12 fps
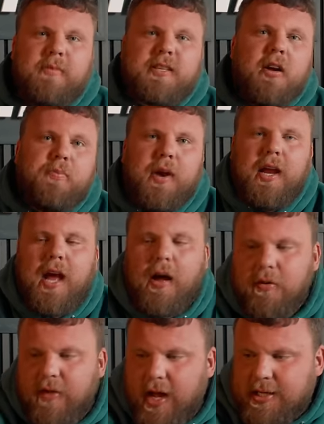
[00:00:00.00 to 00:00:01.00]
I'm still pretty
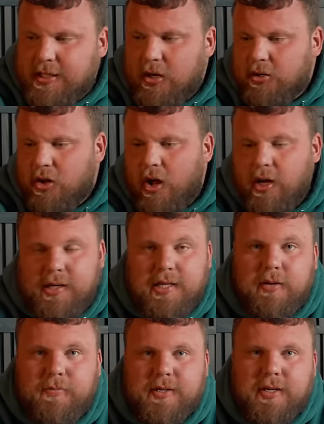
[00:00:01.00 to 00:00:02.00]
happy with it. I still got a
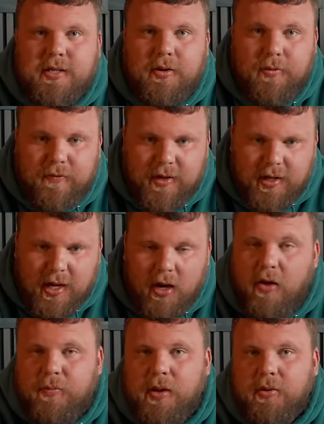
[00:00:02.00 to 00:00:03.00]
decent position with it. A
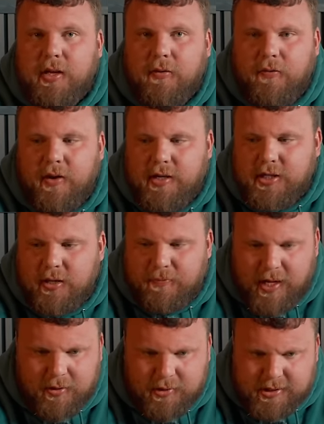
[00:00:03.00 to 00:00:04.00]
lot of people didn't finish it,
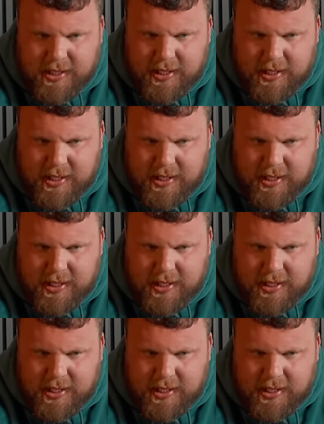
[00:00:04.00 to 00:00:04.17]
but it was